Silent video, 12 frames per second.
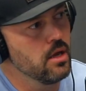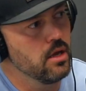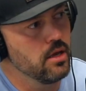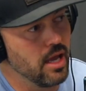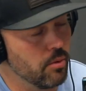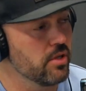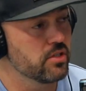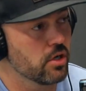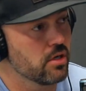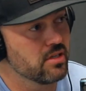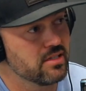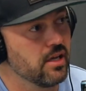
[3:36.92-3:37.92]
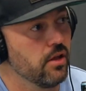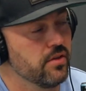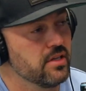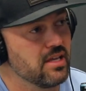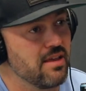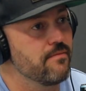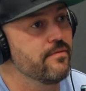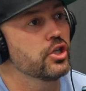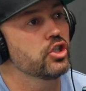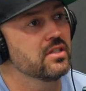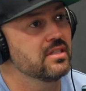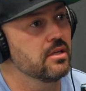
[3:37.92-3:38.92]
And we started to sell these
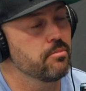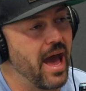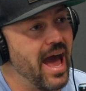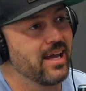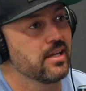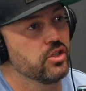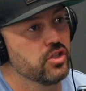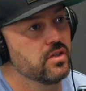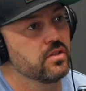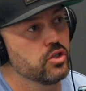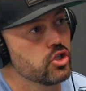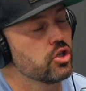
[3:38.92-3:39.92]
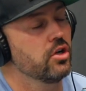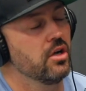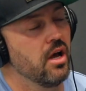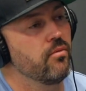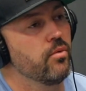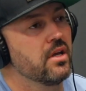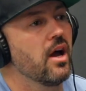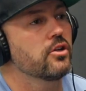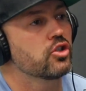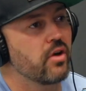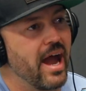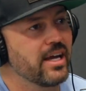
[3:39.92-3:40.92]
efficiency packages, and sure enough, we got
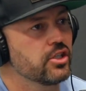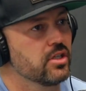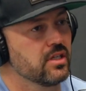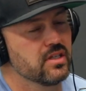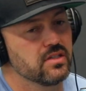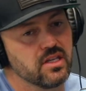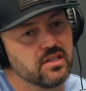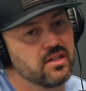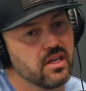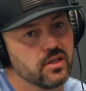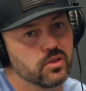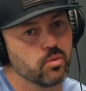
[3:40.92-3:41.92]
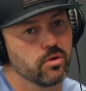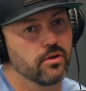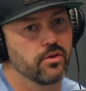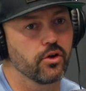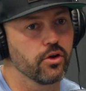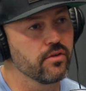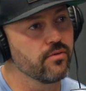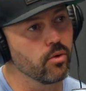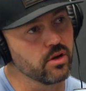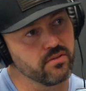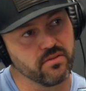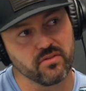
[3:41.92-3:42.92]
traction because these things weren't 30,
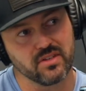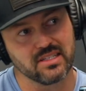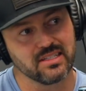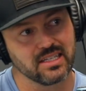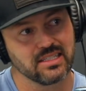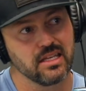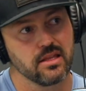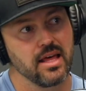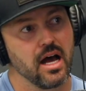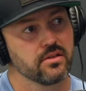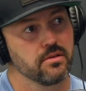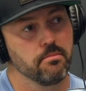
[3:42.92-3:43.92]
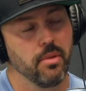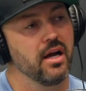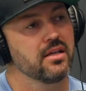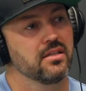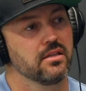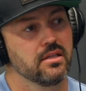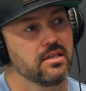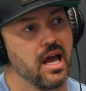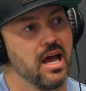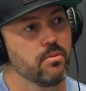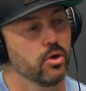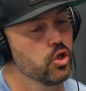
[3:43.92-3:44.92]
40, 50, 60,000 bucks at the
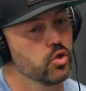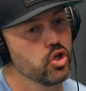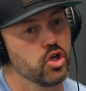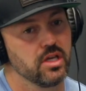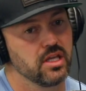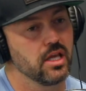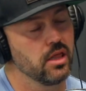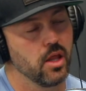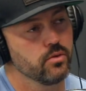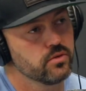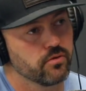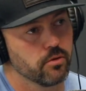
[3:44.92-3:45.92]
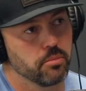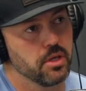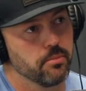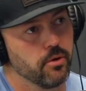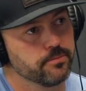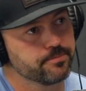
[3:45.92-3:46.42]
time where you couldn't get loans for people.